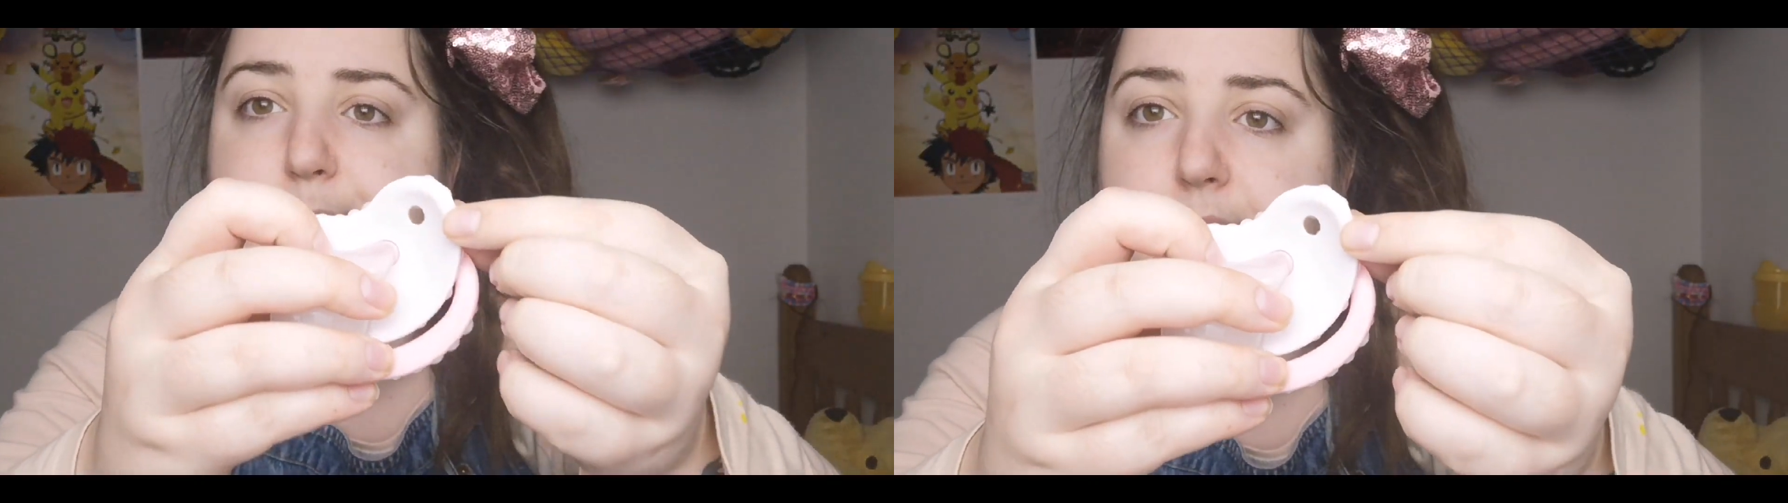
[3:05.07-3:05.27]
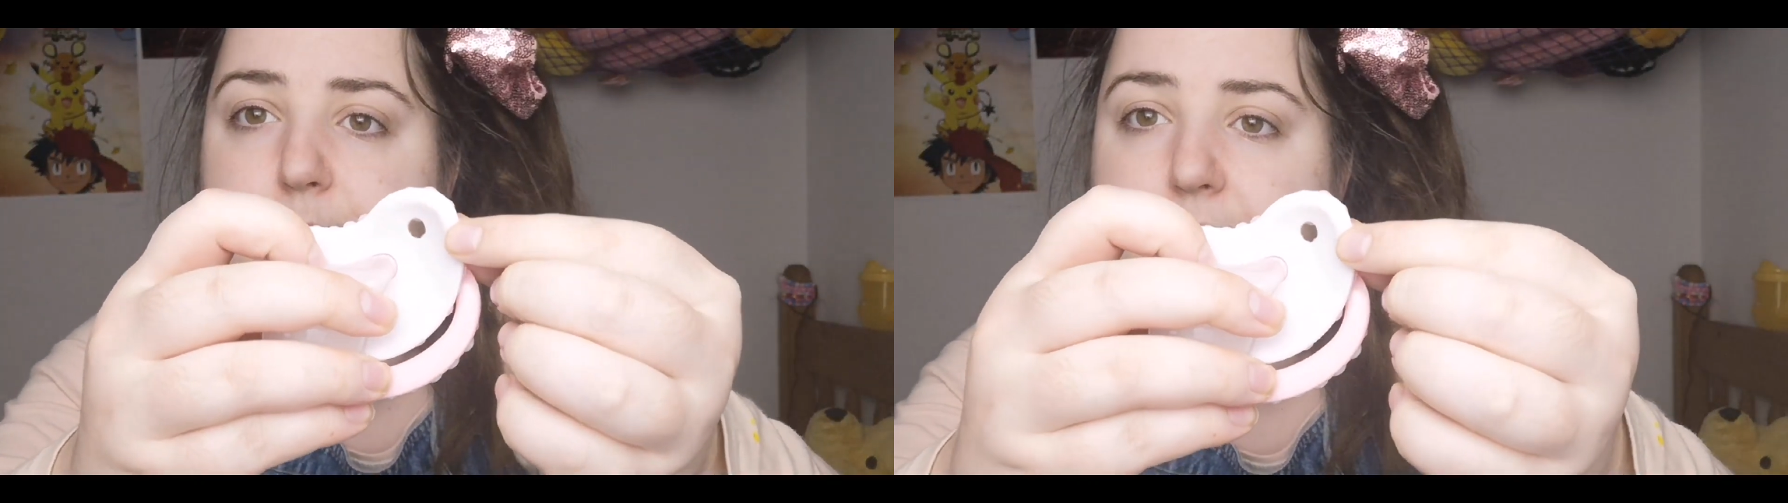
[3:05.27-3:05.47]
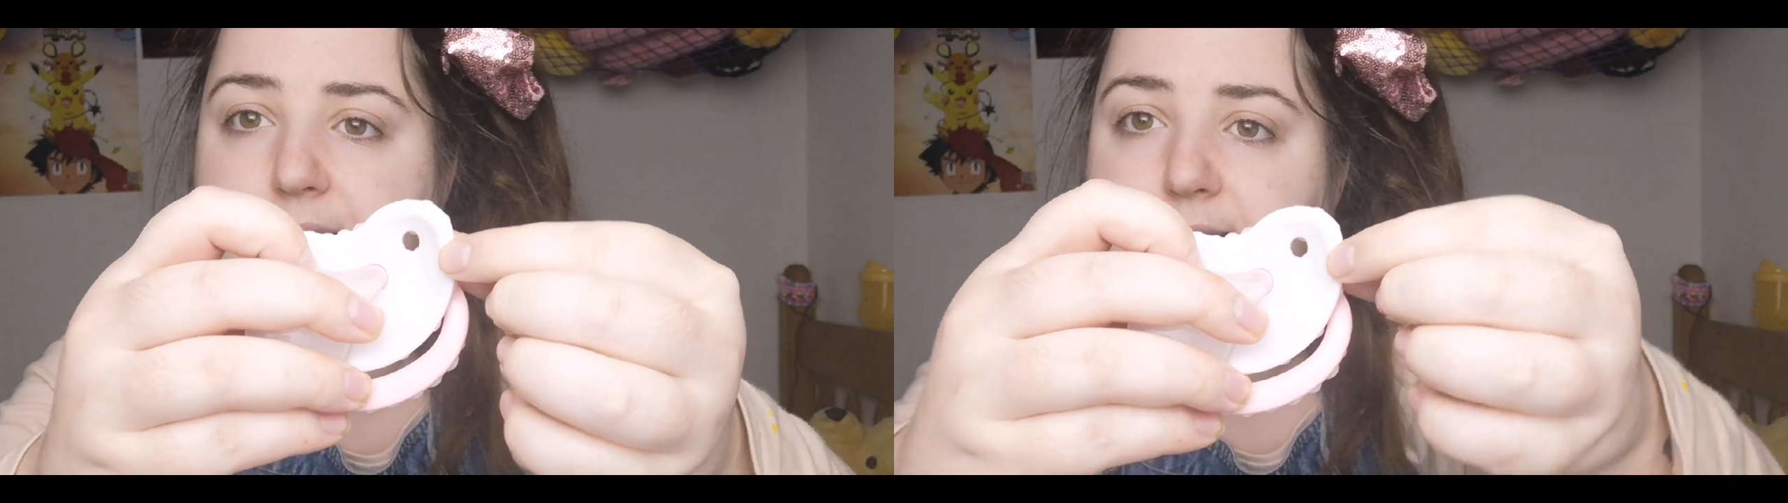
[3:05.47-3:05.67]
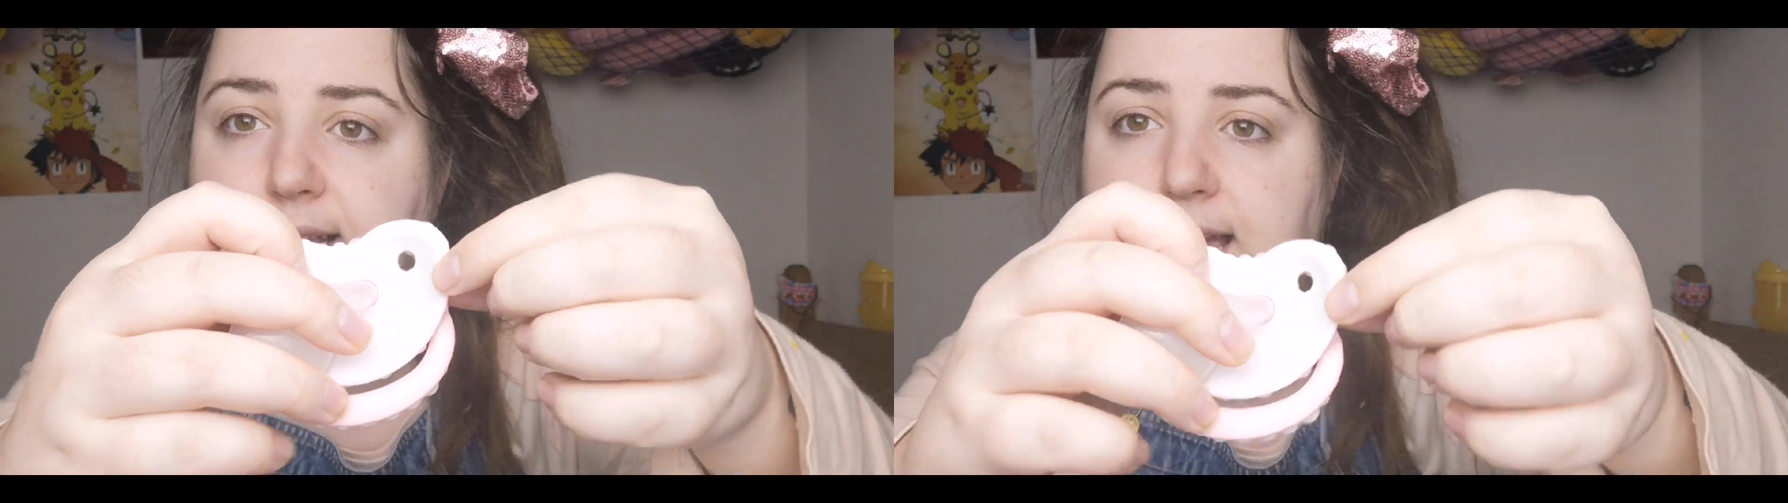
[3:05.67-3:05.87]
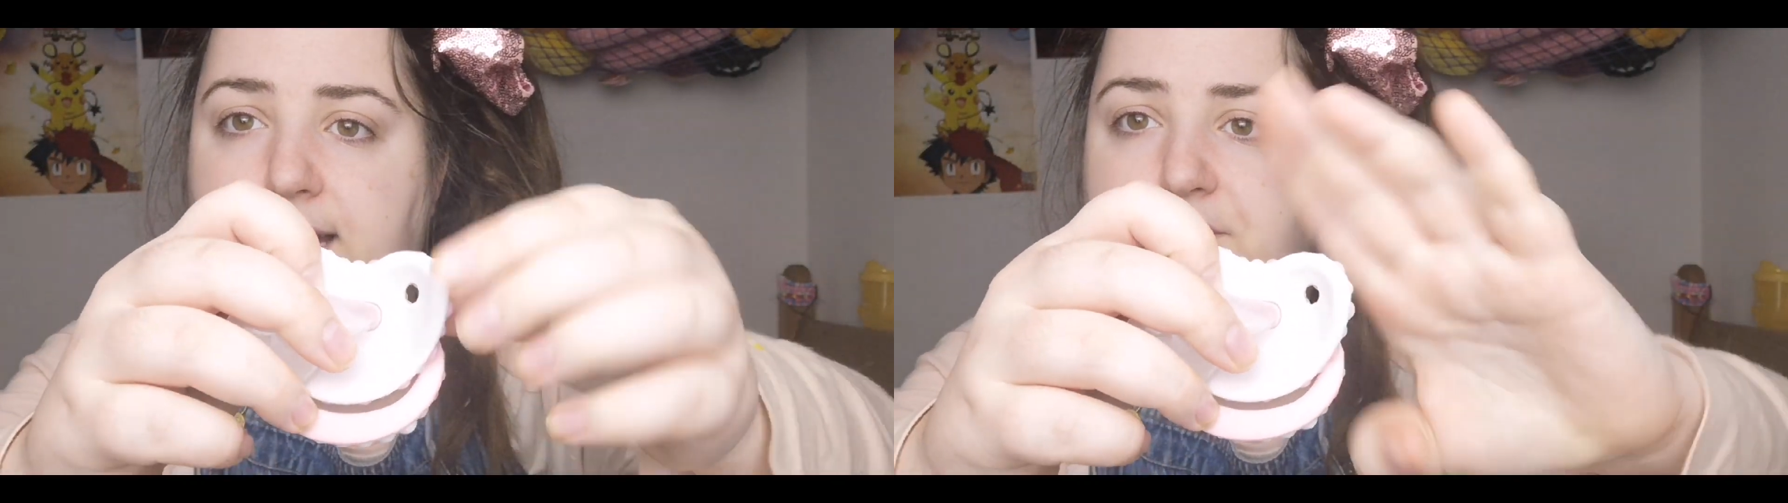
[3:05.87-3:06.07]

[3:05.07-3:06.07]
bit of plastic